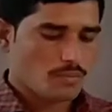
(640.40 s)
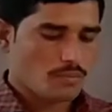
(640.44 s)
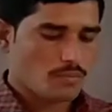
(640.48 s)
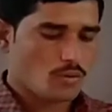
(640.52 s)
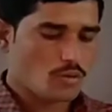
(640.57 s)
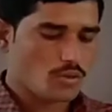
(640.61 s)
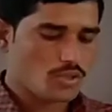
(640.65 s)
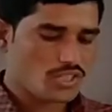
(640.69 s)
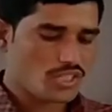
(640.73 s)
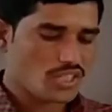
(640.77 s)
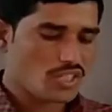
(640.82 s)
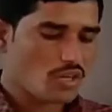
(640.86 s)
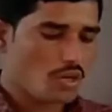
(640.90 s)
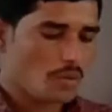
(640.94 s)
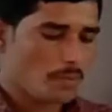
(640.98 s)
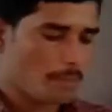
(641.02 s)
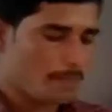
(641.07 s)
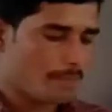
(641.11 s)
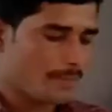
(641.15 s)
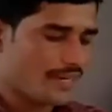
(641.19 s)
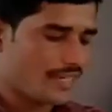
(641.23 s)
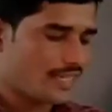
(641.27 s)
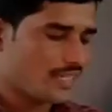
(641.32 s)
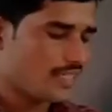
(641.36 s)
Portion
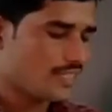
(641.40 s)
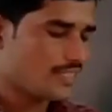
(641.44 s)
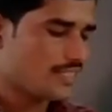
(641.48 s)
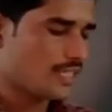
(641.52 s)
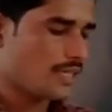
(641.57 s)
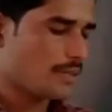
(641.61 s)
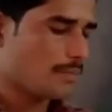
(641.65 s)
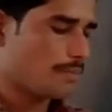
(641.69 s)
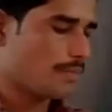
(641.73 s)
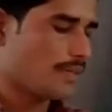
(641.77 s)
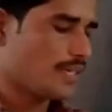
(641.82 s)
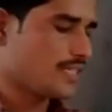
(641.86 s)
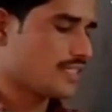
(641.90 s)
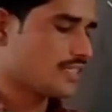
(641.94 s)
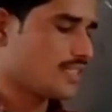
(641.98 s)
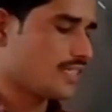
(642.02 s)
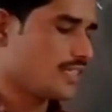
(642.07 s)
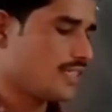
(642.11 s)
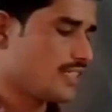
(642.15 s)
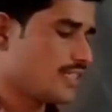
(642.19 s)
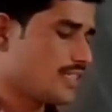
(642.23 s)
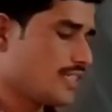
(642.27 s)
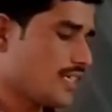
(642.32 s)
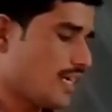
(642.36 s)
of metal
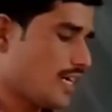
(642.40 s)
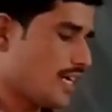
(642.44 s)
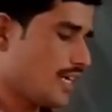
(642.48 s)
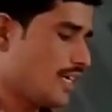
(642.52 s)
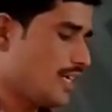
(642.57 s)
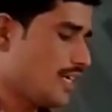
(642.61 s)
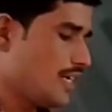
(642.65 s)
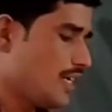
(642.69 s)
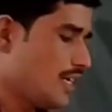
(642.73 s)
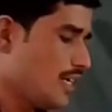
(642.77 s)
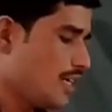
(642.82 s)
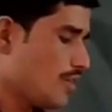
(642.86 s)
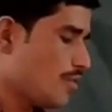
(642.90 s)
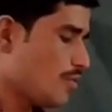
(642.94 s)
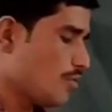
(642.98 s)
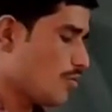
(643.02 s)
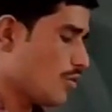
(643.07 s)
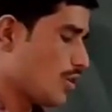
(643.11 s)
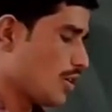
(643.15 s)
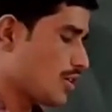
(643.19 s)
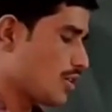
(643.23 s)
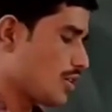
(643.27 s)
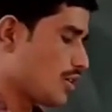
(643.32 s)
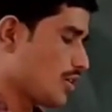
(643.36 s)
surface is under
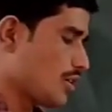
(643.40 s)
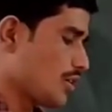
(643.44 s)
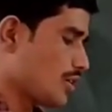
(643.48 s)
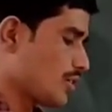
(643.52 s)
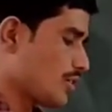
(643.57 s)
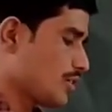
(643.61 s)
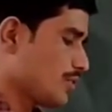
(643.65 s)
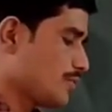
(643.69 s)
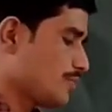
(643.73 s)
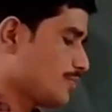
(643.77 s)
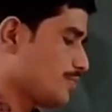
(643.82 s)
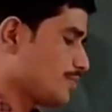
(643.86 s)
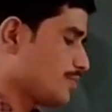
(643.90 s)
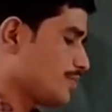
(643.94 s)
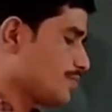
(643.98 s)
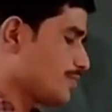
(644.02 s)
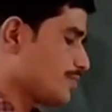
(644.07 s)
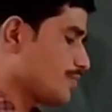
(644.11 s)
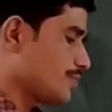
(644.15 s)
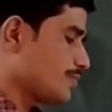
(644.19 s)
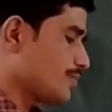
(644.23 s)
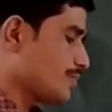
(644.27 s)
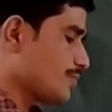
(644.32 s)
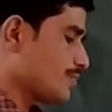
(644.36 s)
water
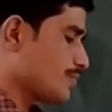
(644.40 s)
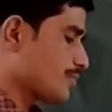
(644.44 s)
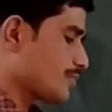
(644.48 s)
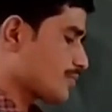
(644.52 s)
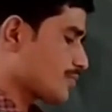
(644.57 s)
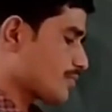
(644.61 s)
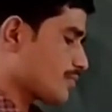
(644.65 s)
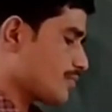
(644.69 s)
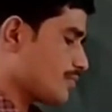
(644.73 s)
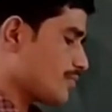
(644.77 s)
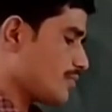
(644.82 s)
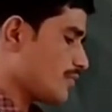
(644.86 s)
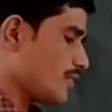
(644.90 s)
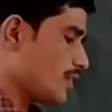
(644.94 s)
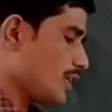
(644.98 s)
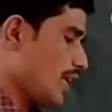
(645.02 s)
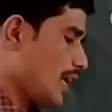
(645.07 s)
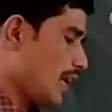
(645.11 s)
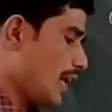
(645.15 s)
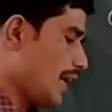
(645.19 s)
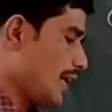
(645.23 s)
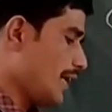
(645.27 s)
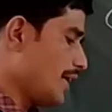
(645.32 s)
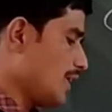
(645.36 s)

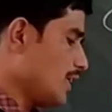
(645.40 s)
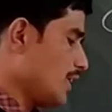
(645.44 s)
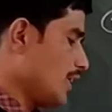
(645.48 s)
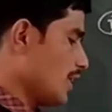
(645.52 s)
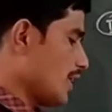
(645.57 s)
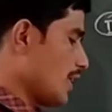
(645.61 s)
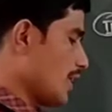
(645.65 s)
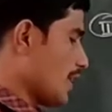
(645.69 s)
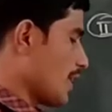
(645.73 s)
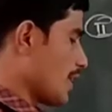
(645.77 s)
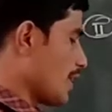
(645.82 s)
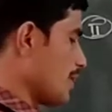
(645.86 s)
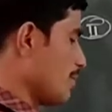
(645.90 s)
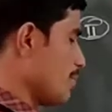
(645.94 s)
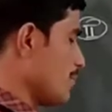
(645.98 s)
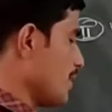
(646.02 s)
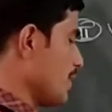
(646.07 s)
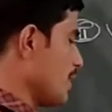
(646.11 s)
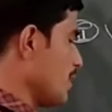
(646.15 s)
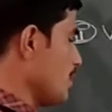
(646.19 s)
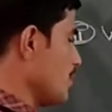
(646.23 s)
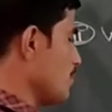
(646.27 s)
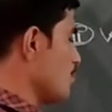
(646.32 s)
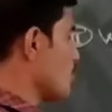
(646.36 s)
and
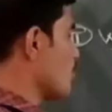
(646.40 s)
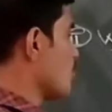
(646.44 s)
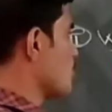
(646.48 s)
remaining